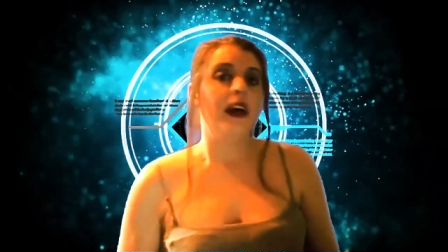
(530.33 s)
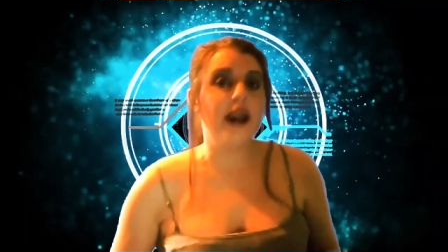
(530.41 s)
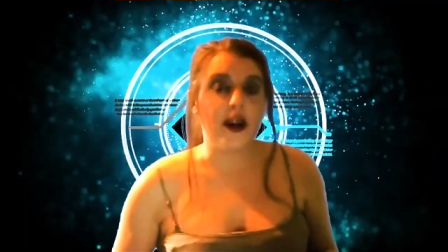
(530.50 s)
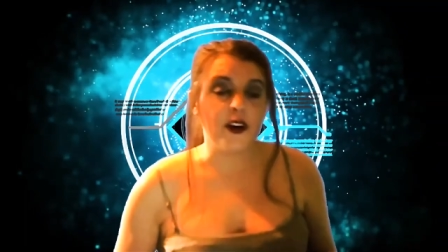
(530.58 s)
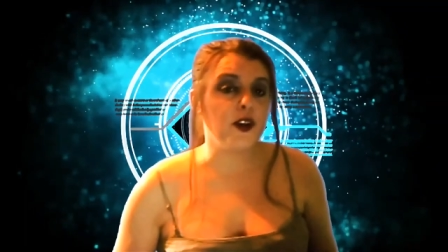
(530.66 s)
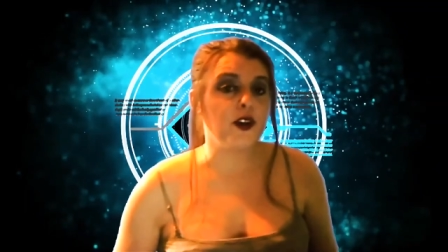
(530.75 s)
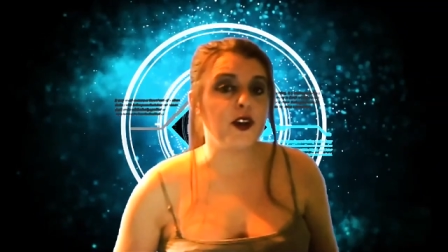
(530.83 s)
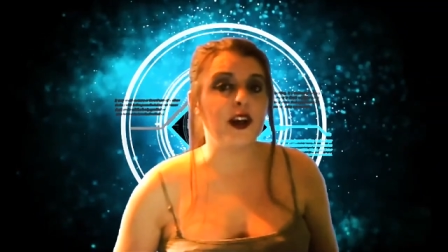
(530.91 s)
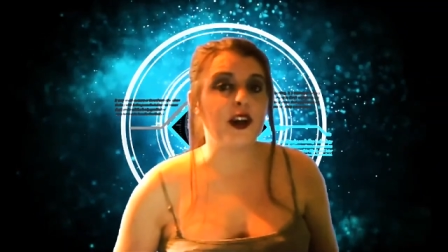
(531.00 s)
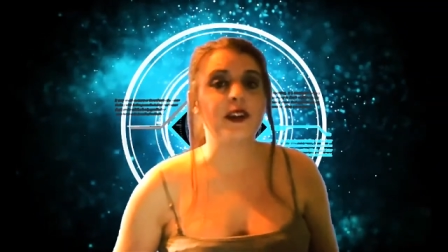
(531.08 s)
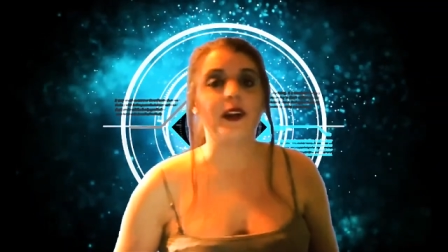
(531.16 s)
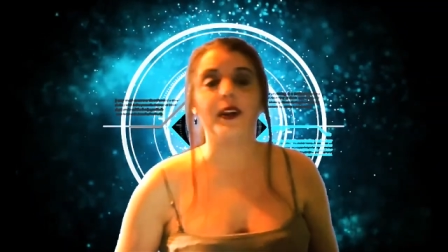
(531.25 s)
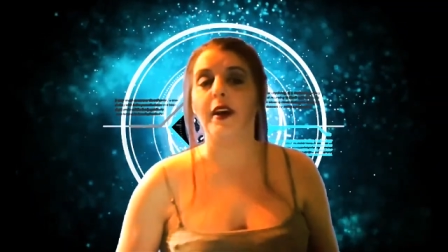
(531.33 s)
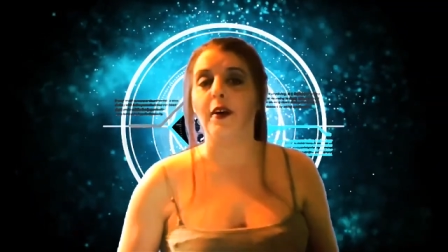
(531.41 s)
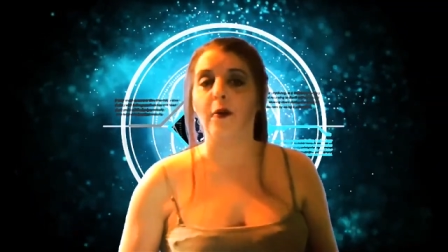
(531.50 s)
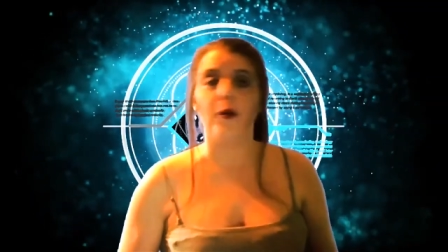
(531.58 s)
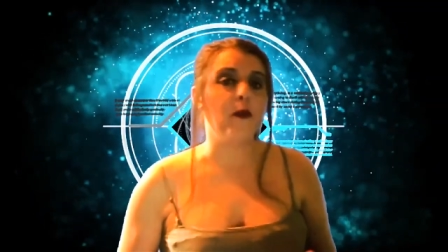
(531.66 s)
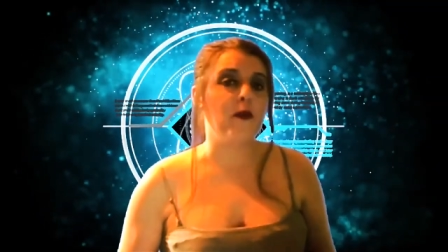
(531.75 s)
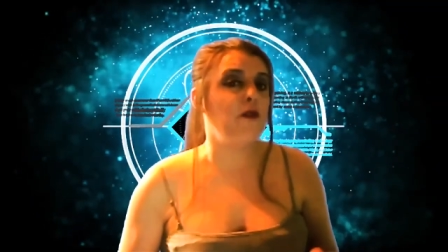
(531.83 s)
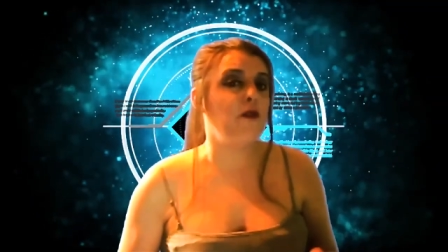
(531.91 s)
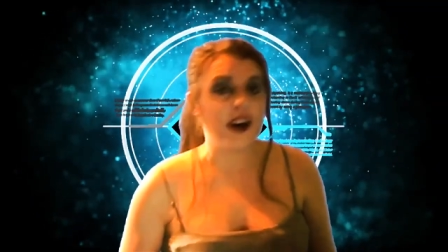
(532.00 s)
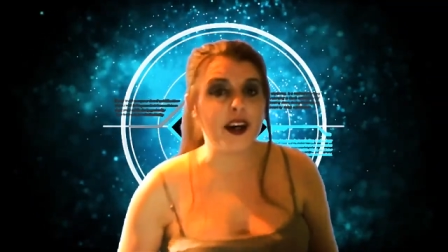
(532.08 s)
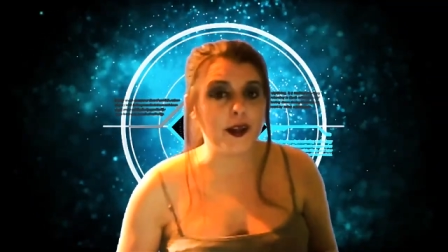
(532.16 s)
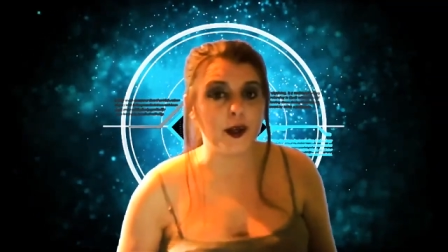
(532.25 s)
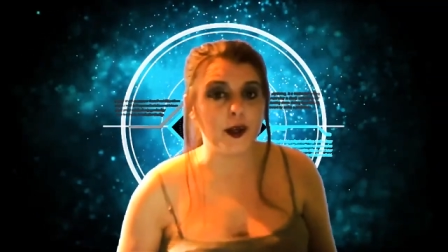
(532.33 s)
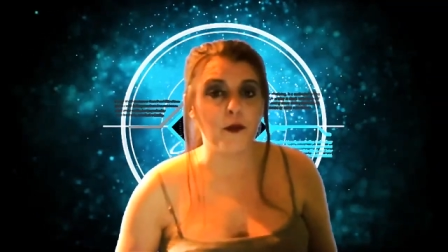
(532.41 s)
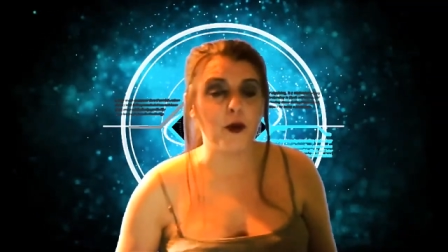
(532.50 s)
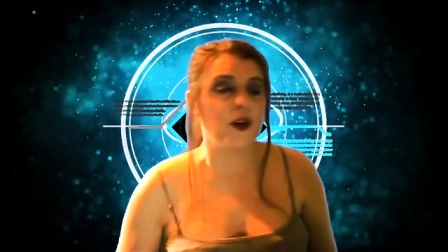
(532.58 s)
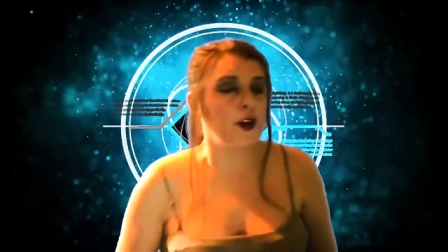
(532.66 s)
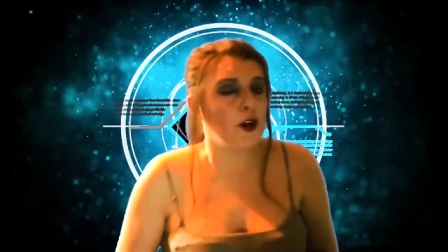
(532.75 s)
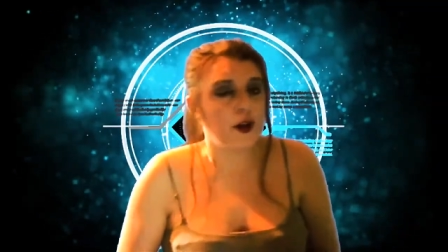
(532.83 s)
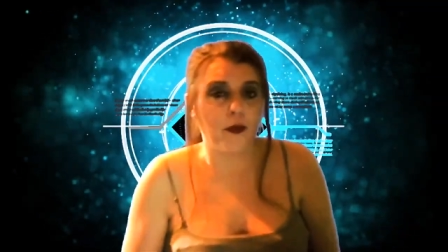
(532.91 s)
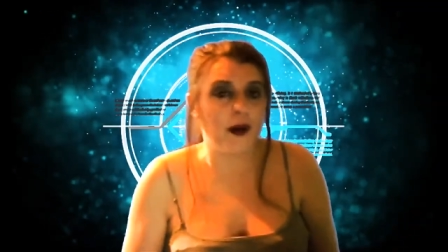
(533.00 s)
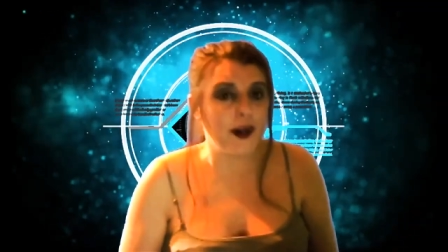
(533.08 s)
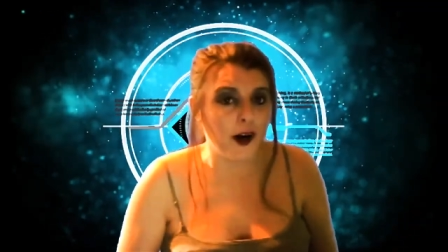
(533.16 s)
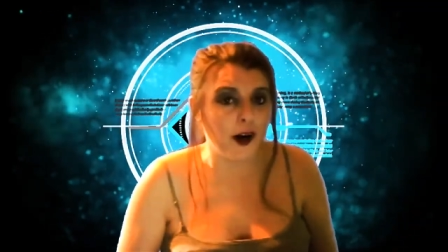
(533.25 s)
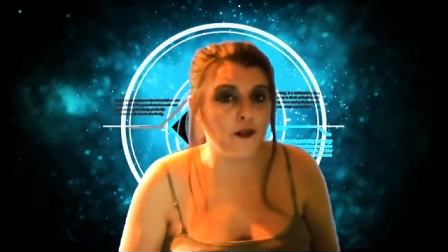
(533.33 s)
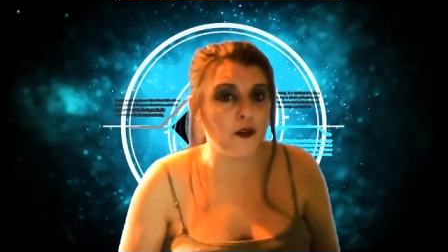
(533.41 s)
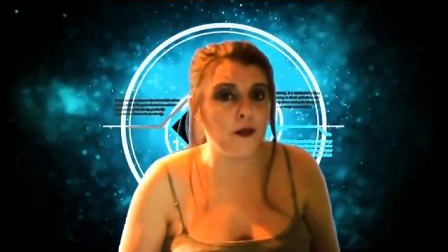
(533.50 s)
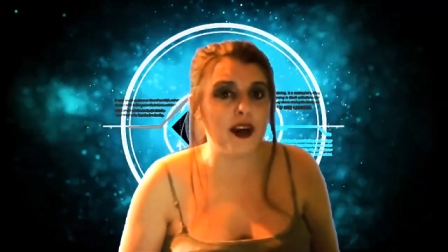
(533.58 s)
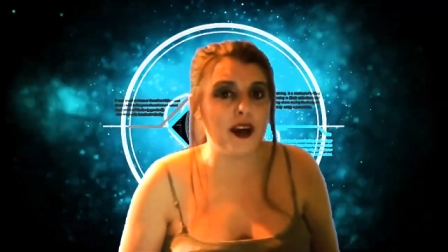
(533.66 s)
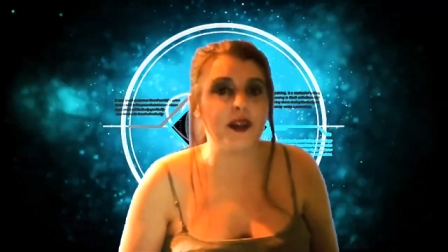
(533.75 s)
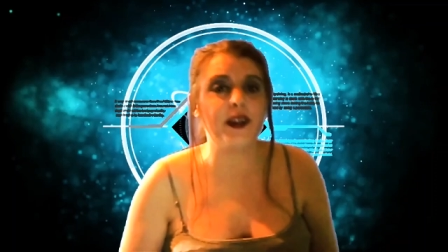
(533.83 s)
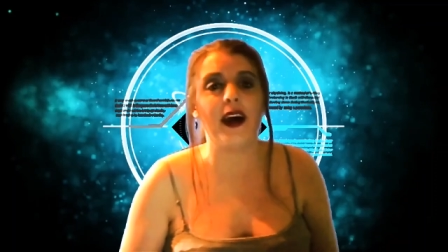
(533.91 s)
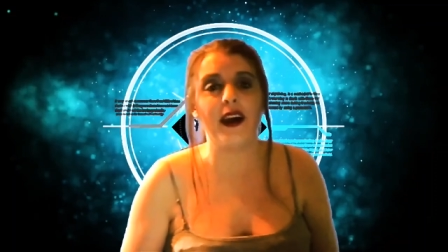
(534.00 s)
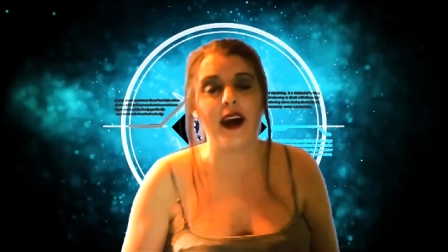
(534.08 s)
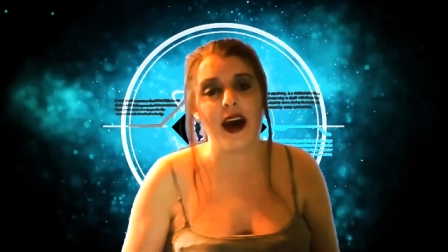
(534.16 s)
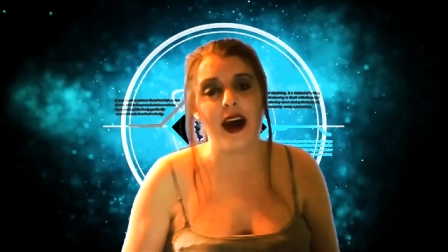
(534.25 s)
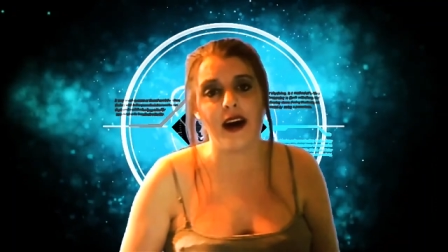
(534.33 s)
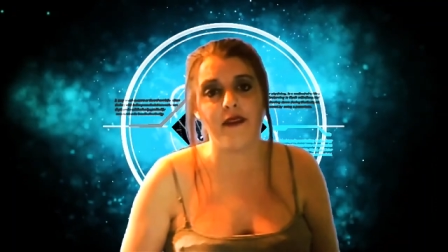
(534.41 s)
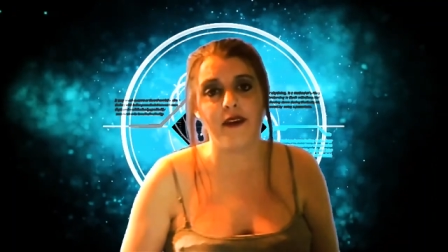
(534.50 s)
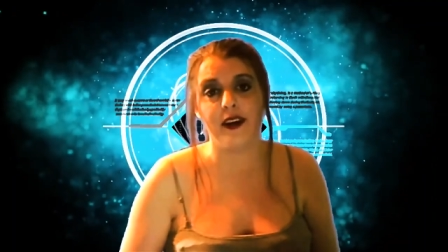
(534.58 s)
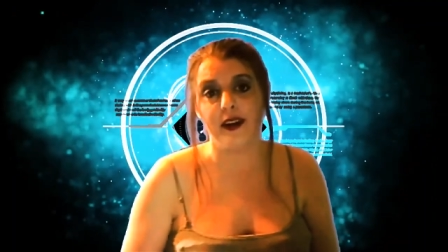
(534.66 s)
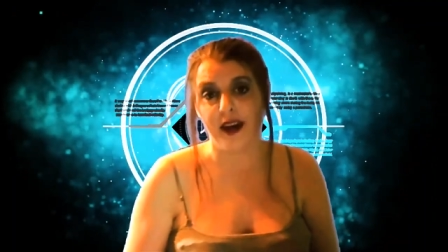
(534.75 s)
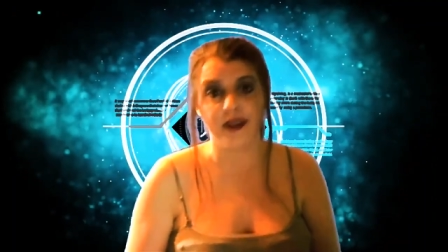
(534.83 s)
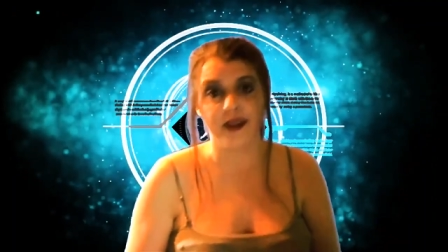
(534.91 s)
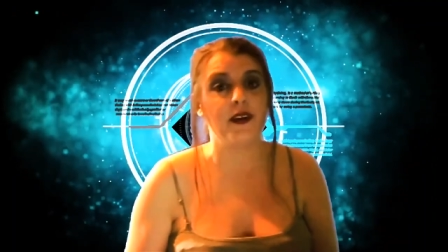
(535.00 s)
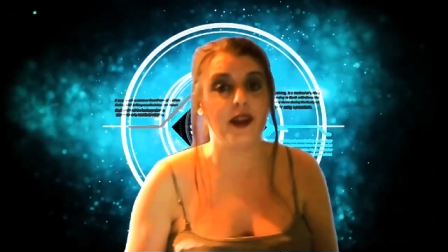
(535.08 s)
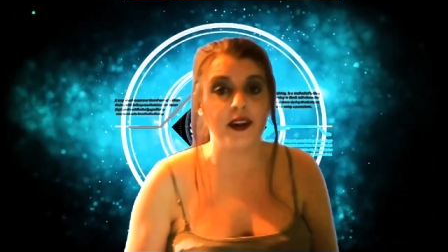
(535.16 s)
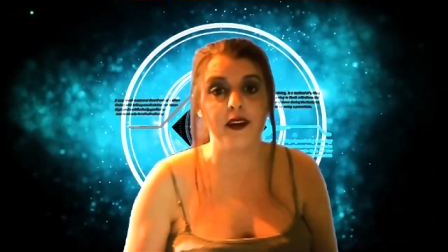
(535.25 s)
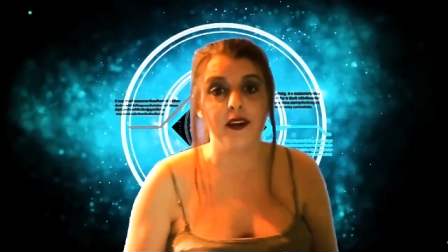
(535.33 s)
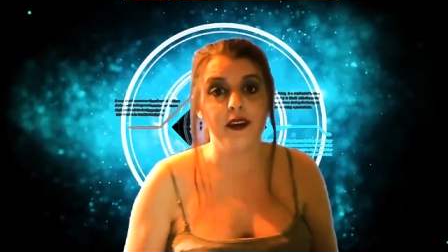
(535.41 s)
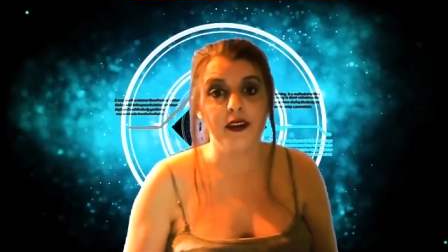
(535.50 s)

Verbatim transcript: He also suggested that it would have been very simple to just break off a piece and have it tested,